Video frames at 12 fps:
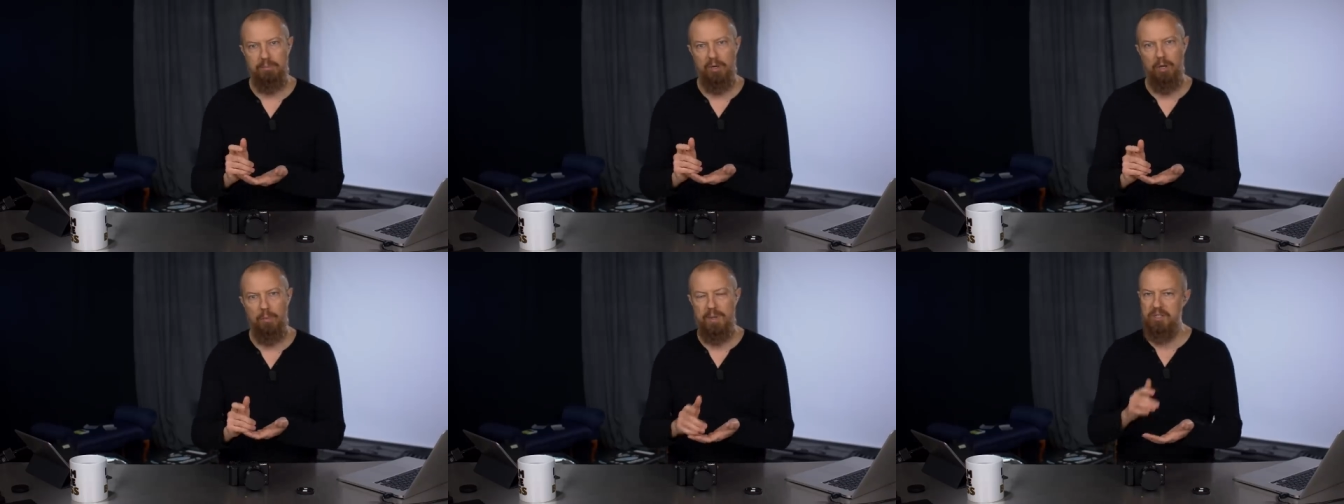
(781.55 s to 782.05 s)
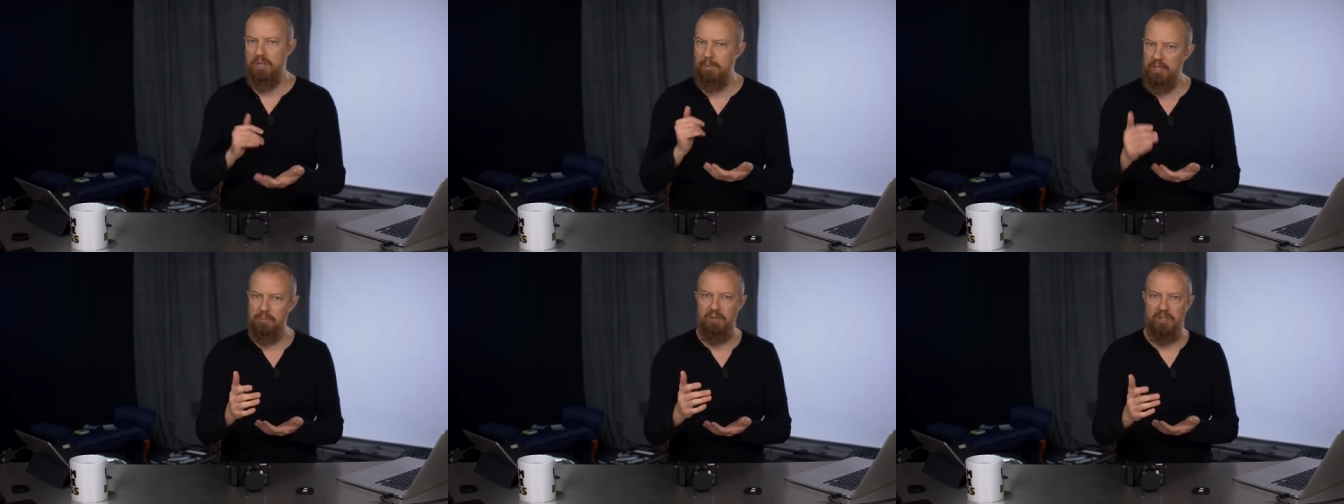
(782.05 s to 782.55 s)
boom, and
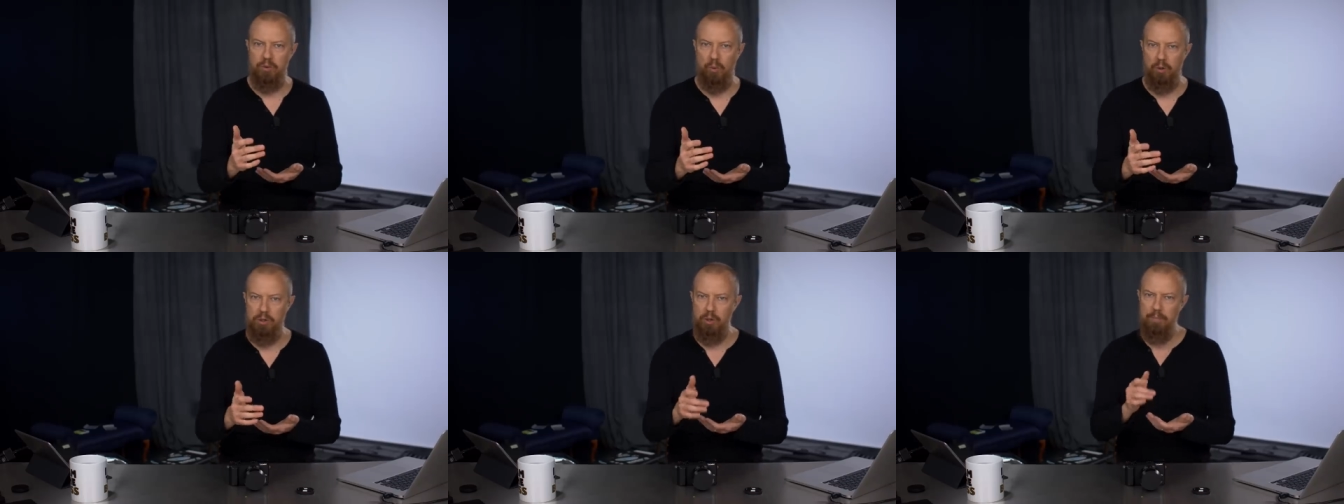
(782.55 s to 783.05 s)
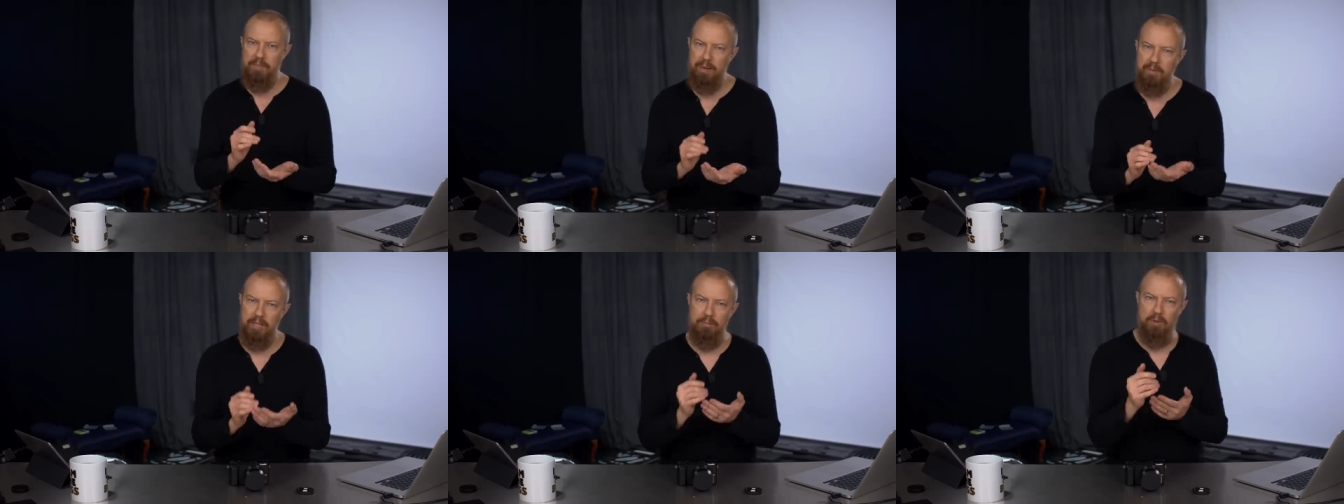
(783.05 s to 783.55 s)
somebody's moving towards you and
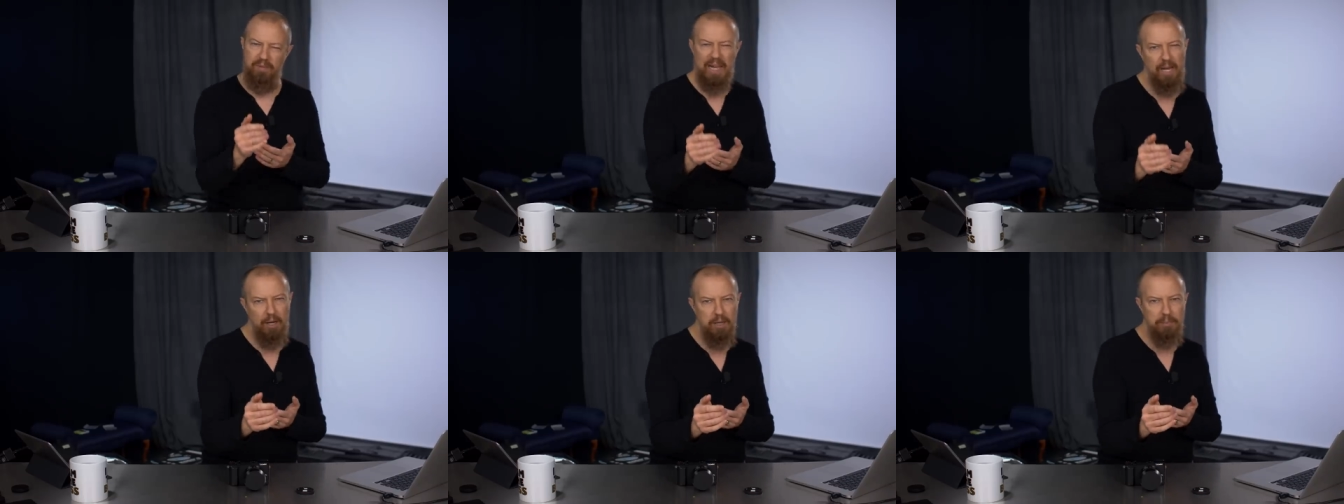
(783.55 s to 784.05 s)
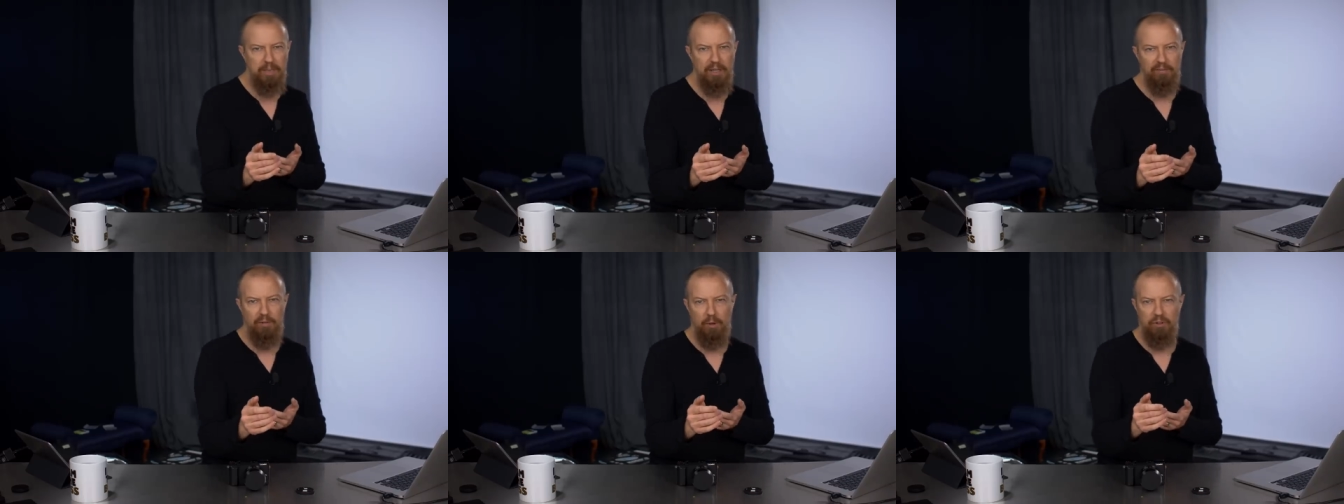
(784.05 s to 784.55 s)
maybe they moved out of the
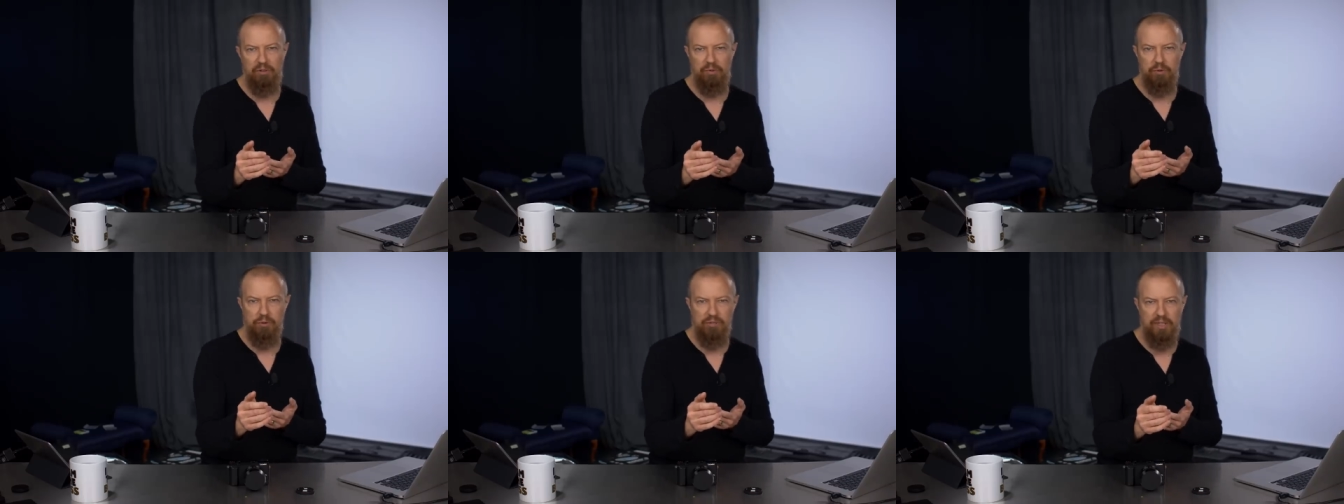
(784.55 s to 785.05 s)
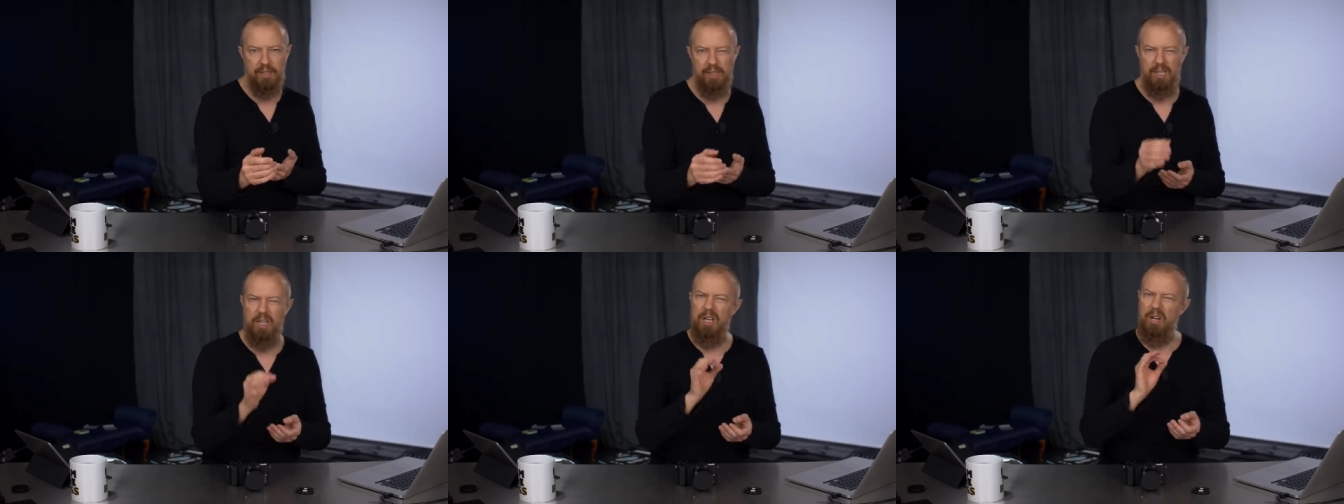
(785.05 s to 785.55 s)
plane of focus ever so slightly,